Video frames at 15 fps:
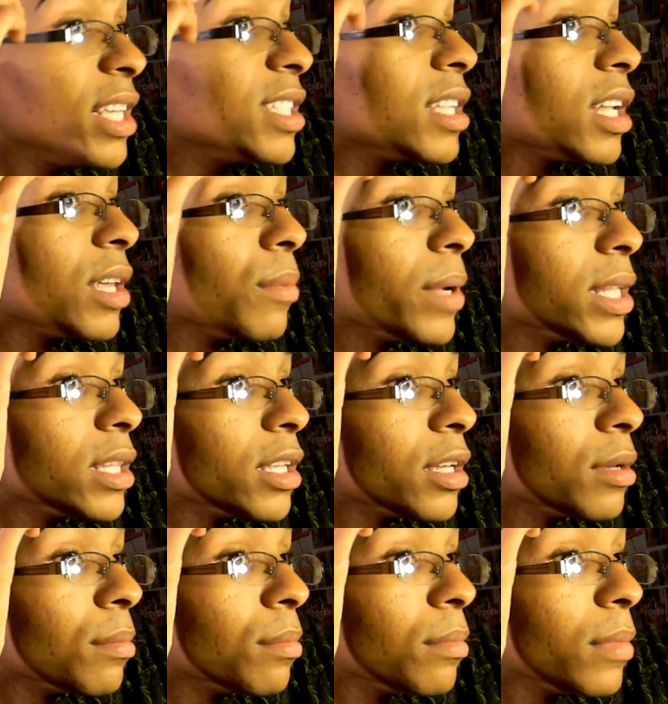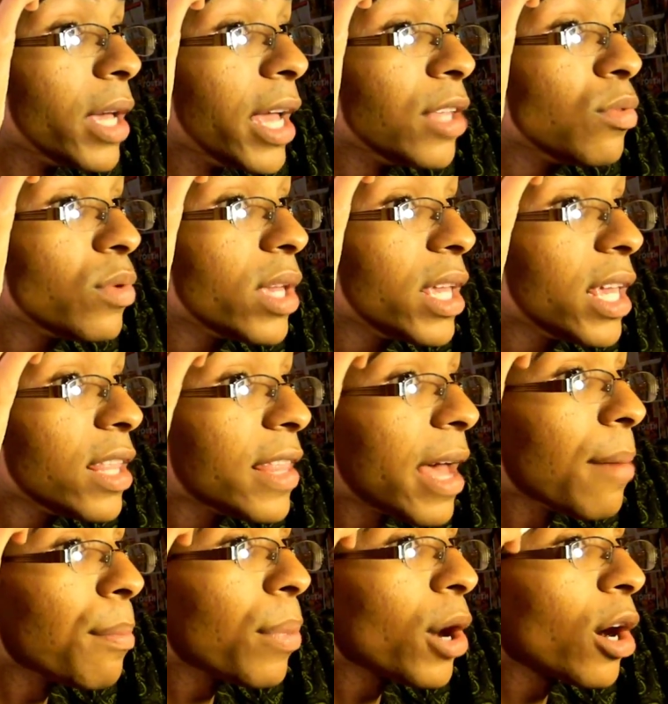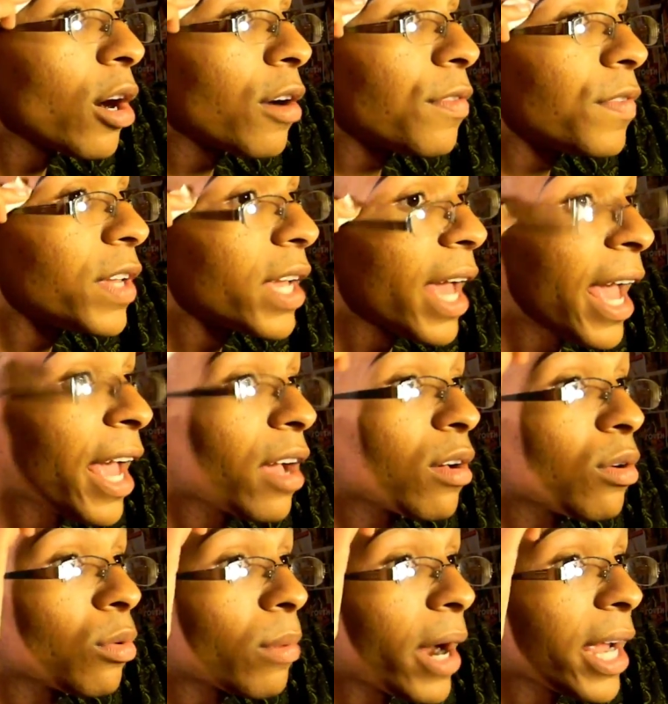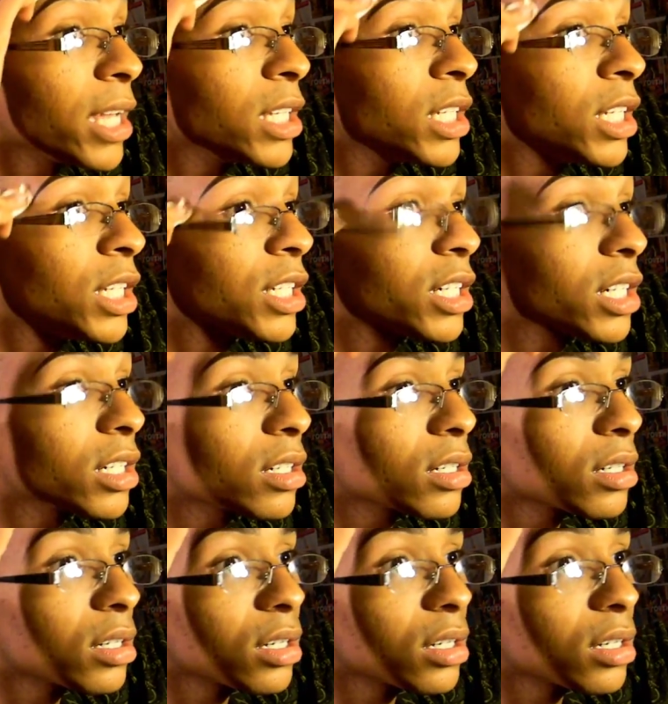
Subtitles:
easily with them, and you can get that perfect angle right here.